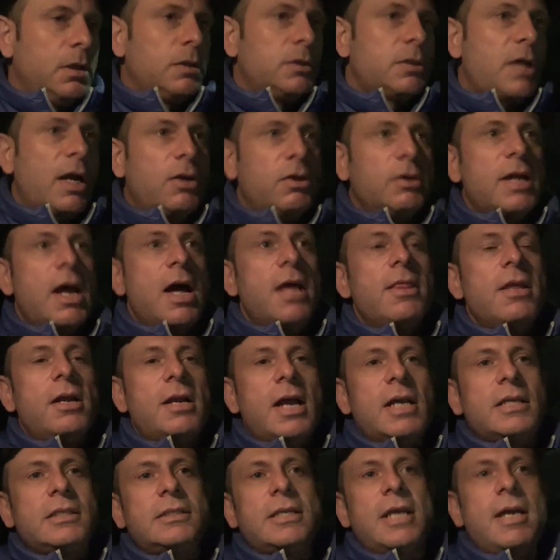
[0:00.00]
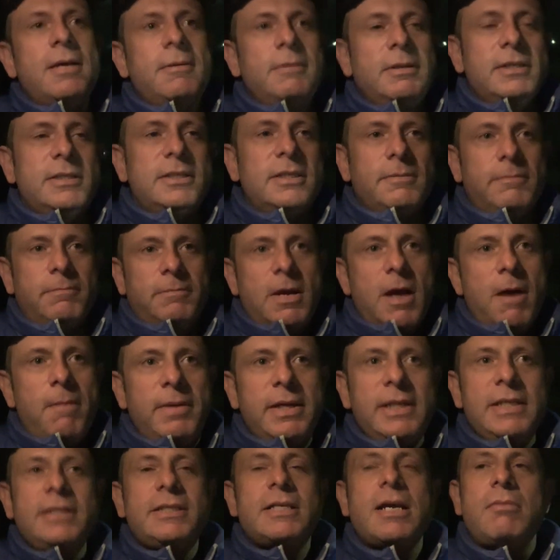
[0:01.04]
So I go down there and I say, listen, how
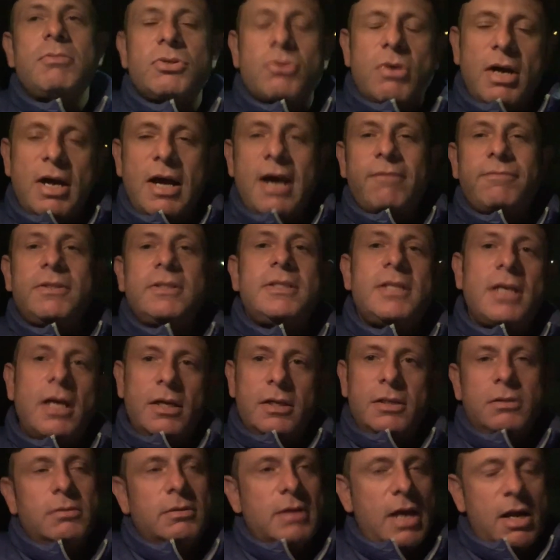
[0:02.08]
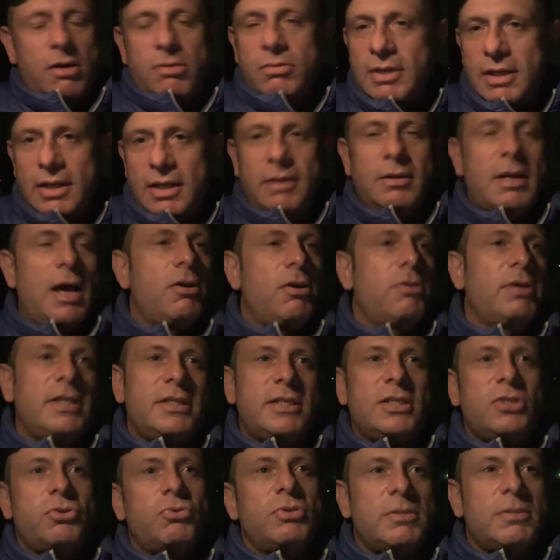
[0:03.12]
many times do I have to tell you? And I don't
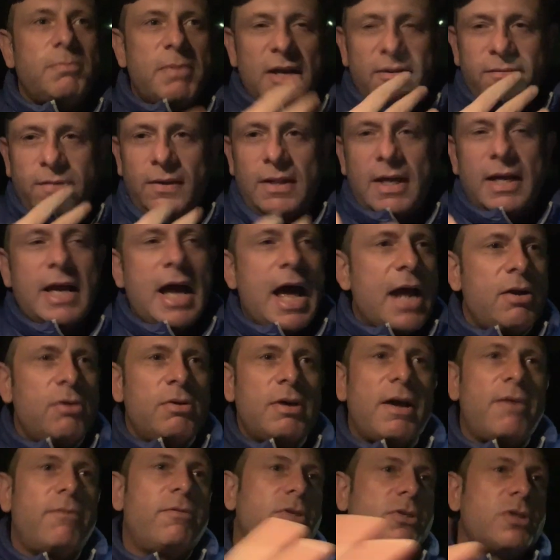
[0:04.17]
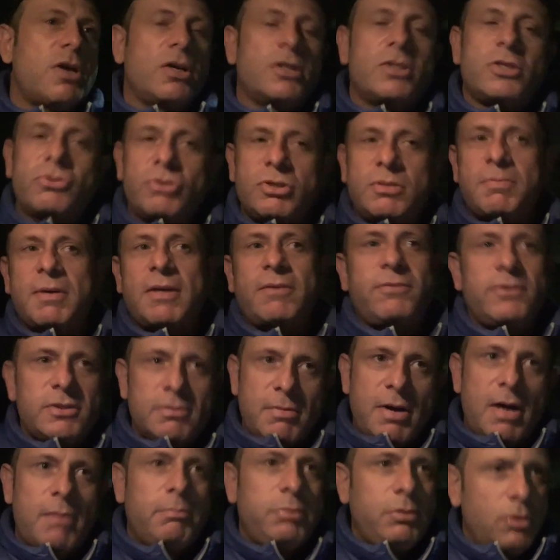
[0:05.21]
get disrespectful. I don't ever talk disrespectful
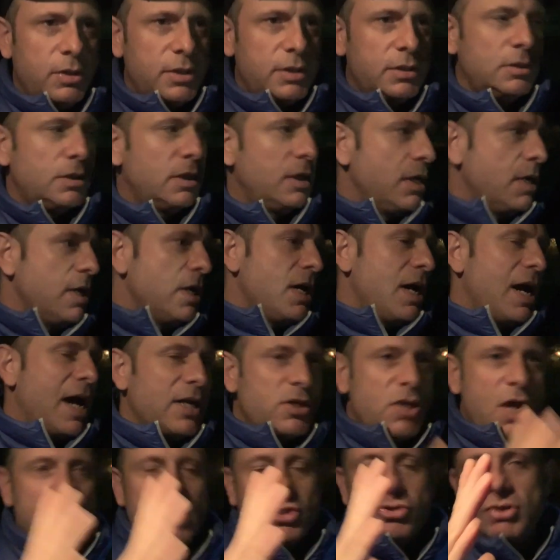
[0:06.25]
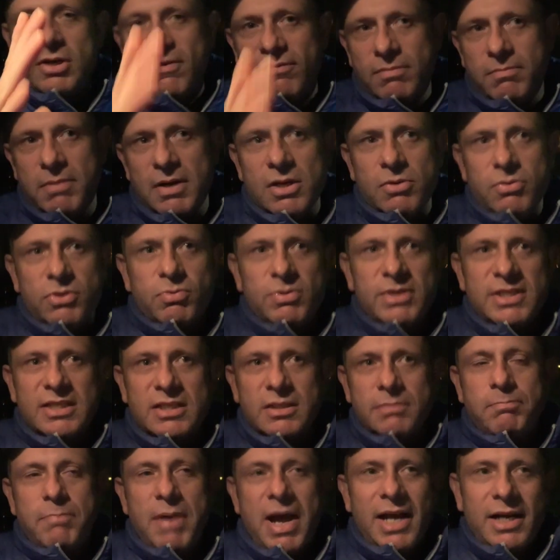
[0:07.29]
to my employees. I treat everybody with
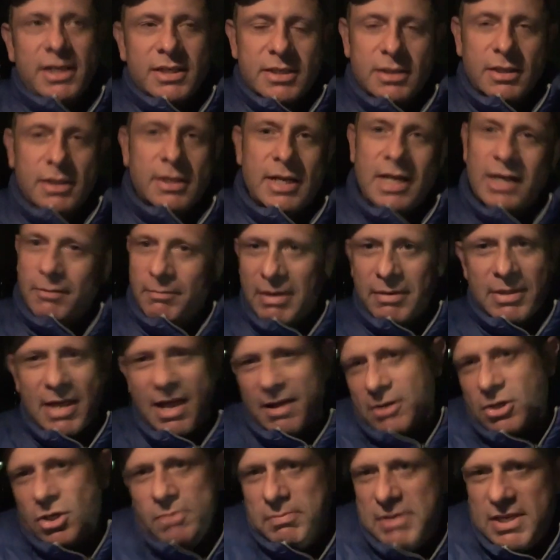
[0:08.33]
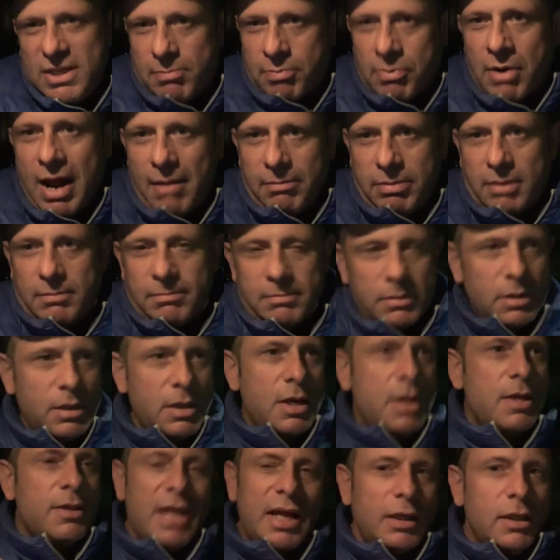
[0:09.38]
respect. And that could be the
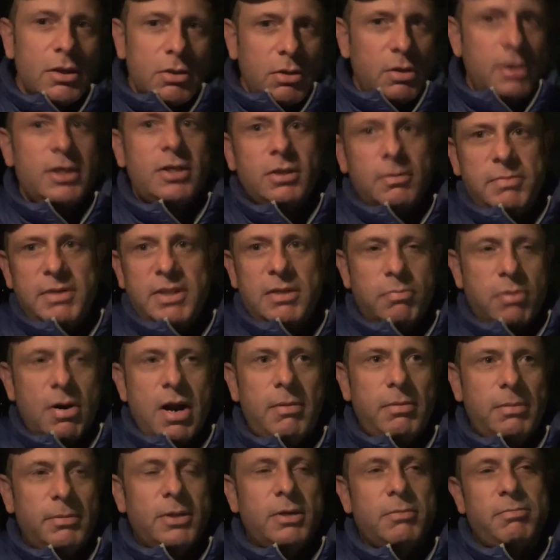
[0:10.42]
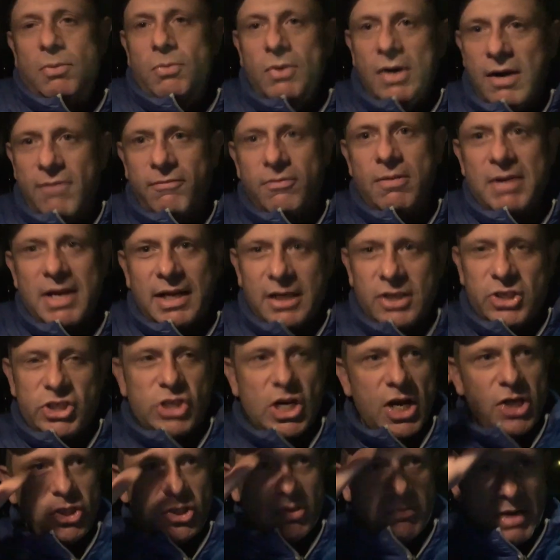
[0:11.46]
problem. That literally could be the problem. But whatever, I'm not going
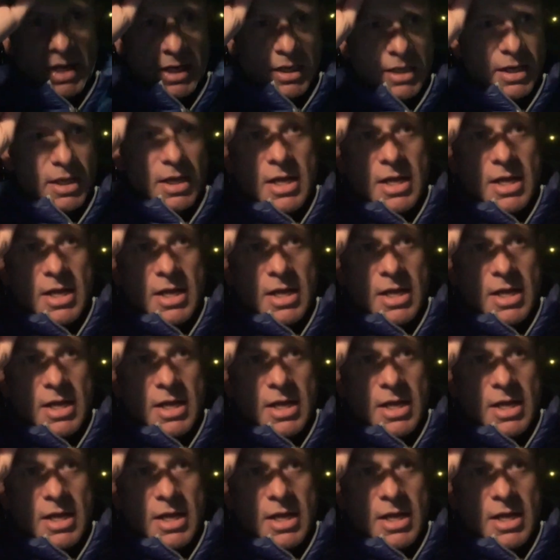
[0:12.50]
to change. I'm not